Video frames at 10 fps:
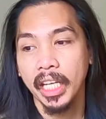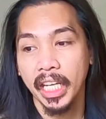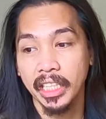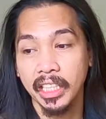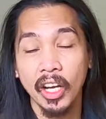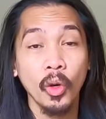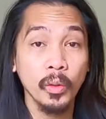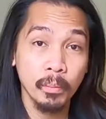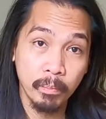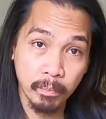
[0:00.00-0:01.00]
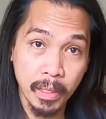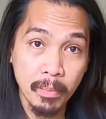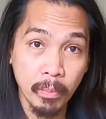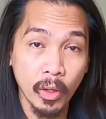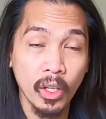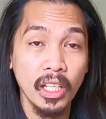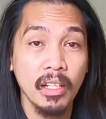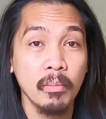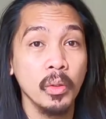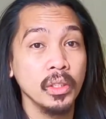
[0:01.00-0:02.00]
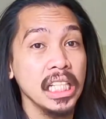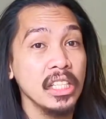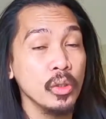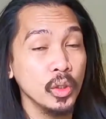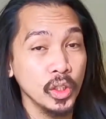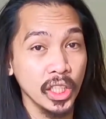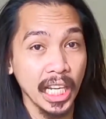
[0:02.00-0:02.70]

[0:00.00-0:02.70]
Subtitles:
And the old people mostly use